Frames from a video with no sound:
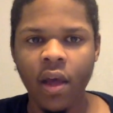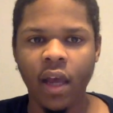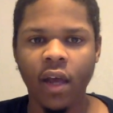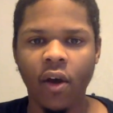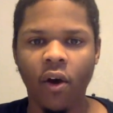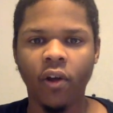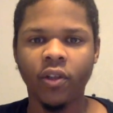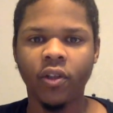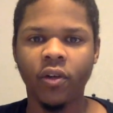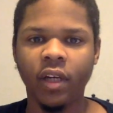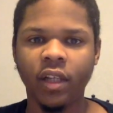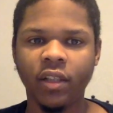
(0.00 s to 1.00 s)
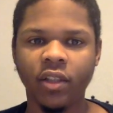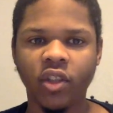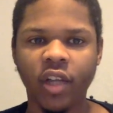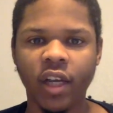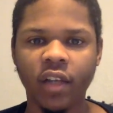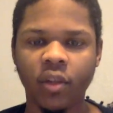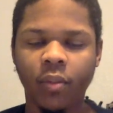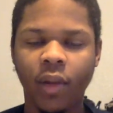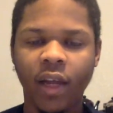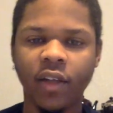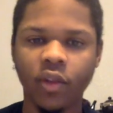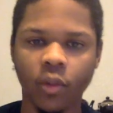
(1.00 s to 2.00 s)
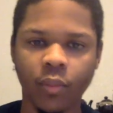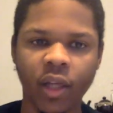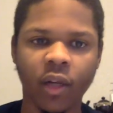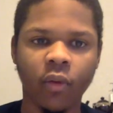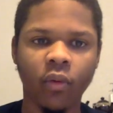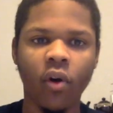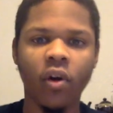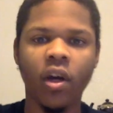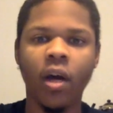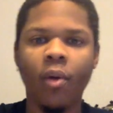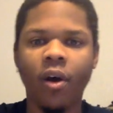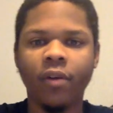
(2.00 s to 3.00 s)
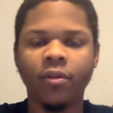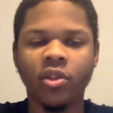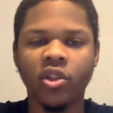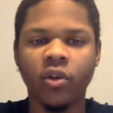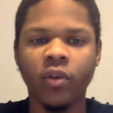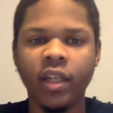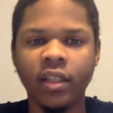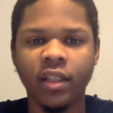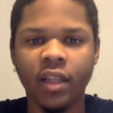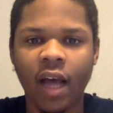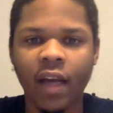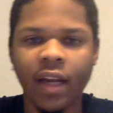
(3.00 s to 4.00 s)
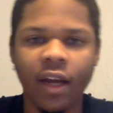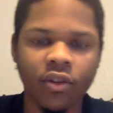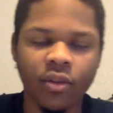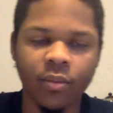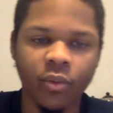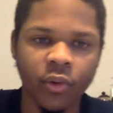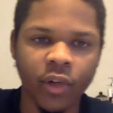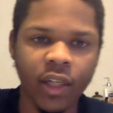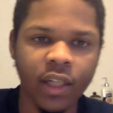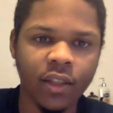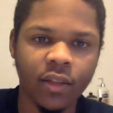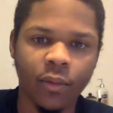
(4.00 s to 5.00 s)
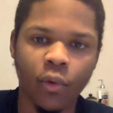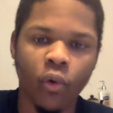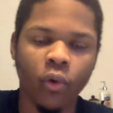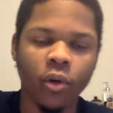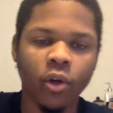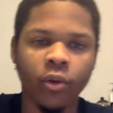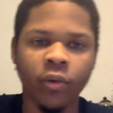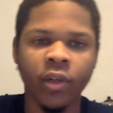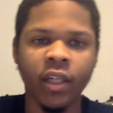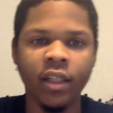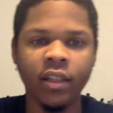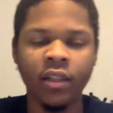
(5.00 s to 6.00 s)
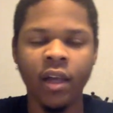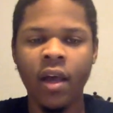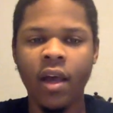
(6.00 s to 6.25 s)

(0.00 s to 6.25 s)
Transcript: and also gets a chance to play in some pick and roll, come off some screens and knock down some threes, some corner threes,